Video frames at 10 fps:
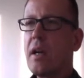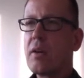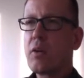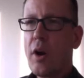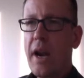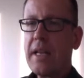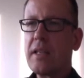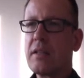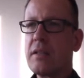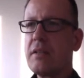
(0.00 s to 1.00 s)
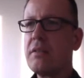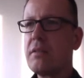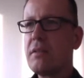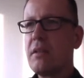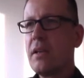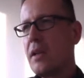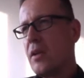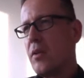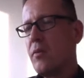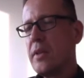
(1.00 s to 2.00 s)
collector
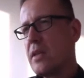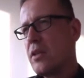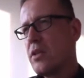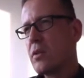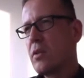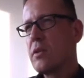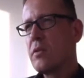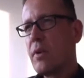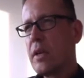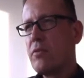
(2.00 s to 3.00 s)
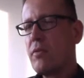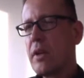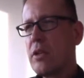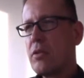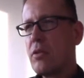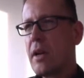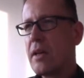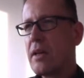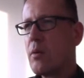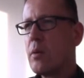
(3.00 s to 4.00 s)
with such a concentration ratio
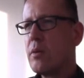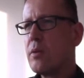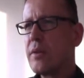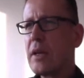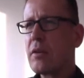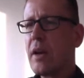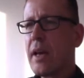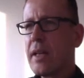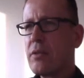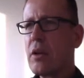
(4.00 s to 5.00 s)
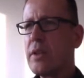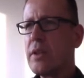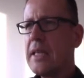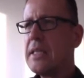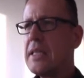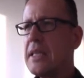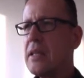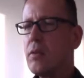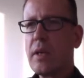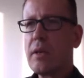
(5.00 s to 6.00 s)
like our Fresnel collector around 80,
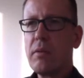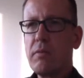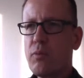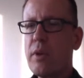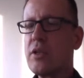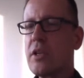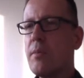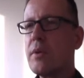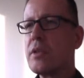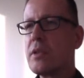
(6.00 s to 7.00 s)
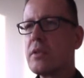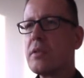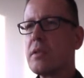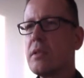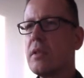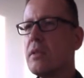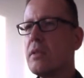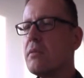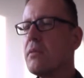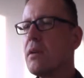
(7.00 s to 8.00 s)
you can reach temperatures
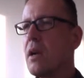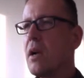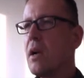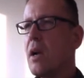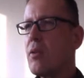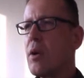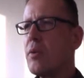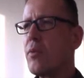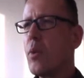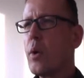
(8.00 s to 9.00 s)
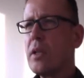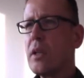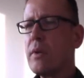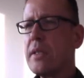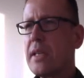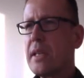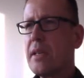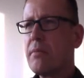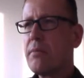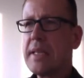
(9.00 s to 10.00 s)
around 400 degrees
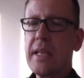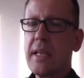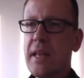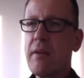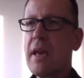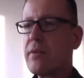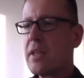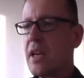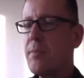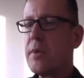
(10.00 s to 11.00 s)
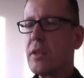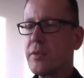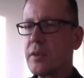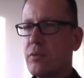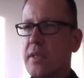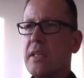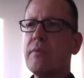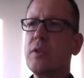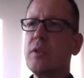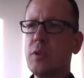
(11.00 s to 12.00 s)
C. Basically there we have the limit of the
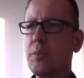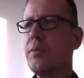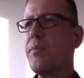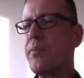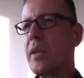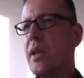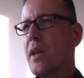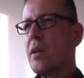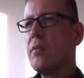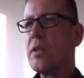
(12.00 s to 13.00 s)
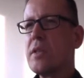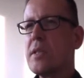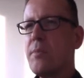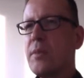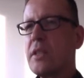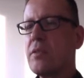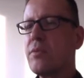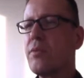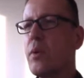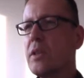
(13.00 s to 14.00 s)
receiver tube, which is limited to
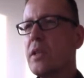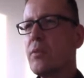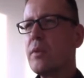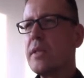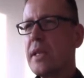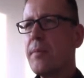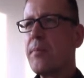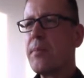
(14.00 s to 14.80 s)
400 degrees C.